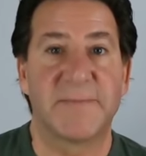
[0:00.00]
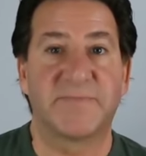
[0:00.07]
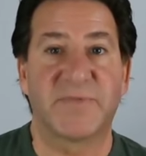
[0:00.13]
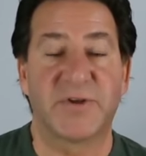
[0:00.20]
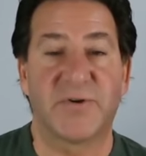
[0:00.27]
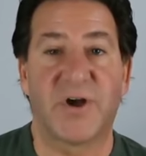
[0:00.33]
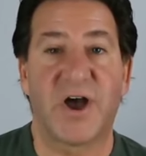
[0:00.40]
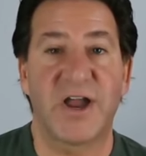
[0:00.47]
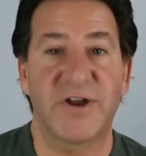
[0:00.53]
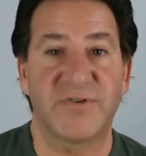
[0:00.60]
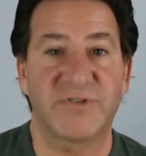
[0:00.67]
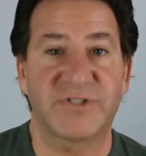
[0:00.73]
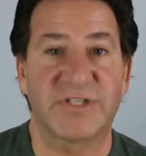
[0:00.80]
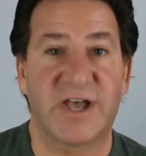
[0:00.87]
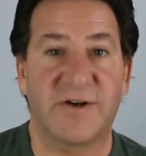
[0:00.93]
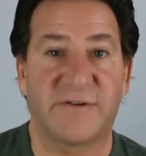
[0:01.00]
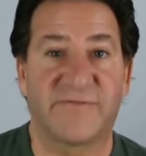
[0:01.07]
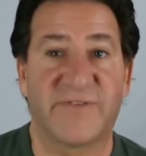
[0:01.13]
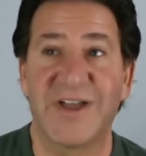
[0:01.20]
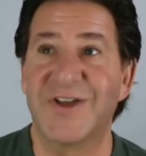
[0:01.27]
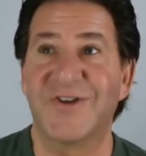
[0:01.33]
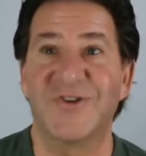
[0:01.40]
your higher self,
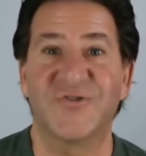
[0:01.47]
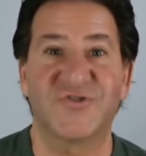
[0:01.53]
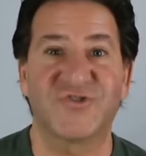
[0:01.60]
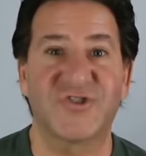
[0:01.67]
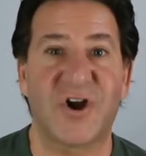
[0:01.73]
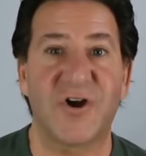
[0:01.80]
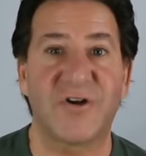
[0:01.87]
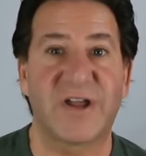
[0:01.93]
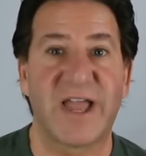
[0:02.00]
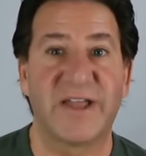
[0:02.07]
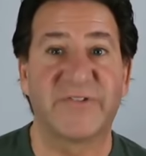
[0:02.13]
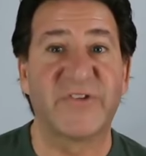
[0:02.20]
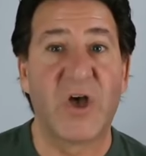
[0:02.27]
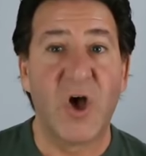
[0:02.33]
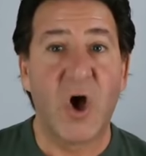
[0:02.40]
your star guides.